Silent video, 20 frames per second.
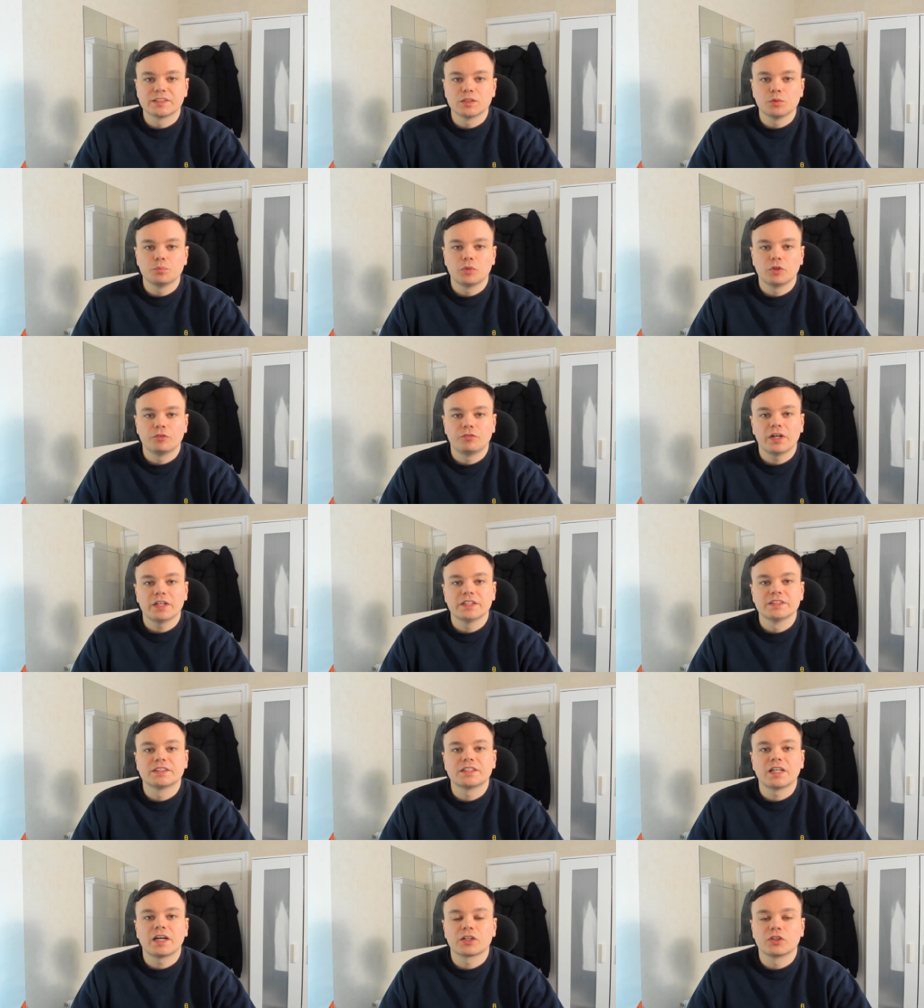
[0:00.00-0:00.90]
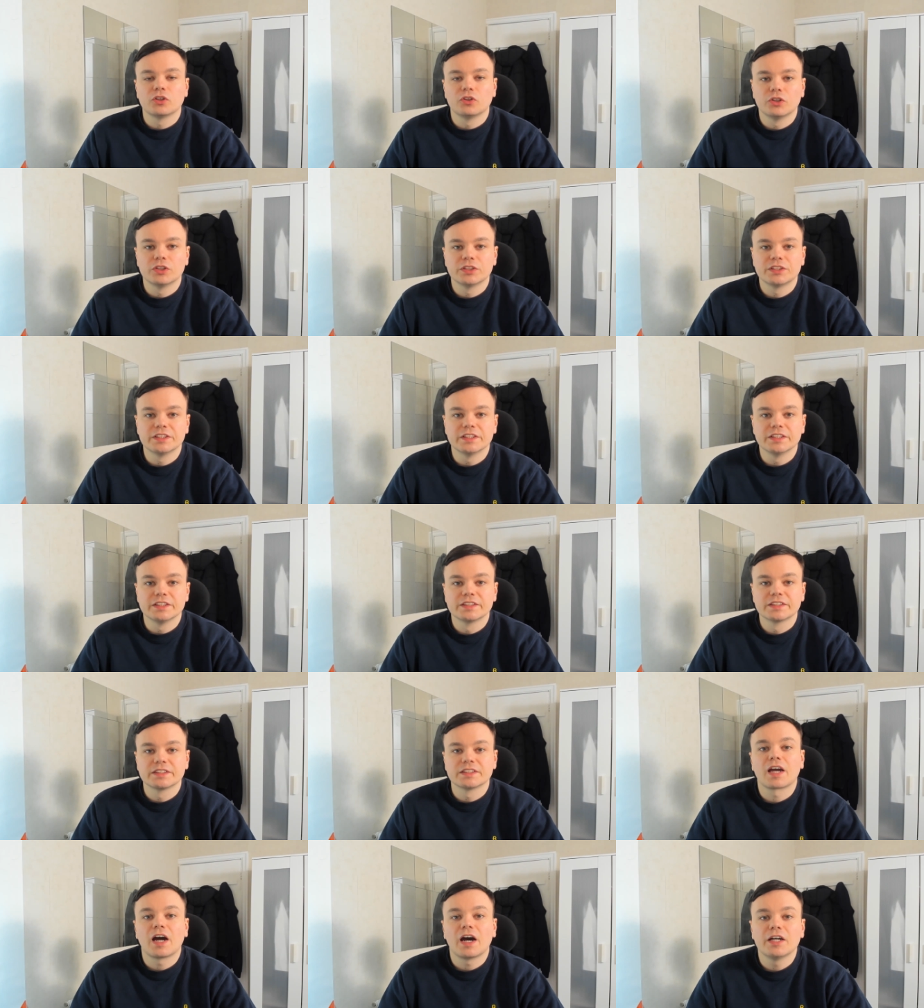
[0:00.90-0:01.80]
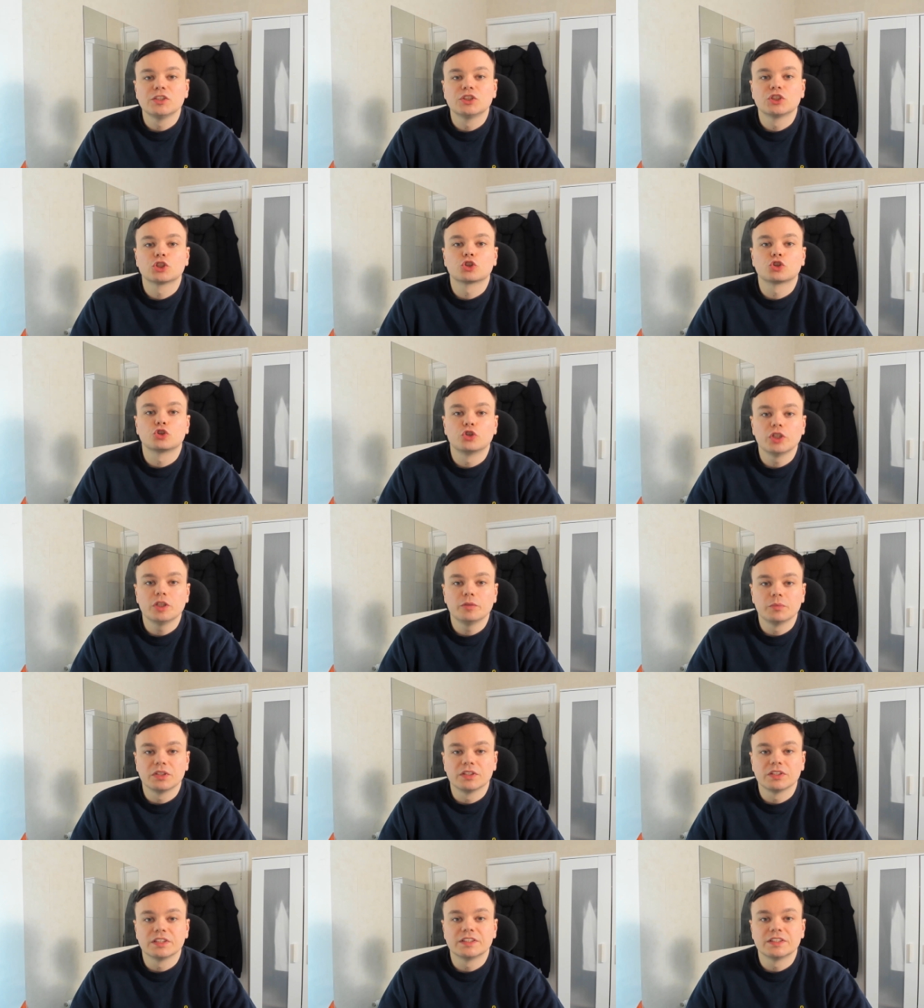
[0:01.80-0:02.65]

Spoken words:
simplifies diagnosis, guides treatment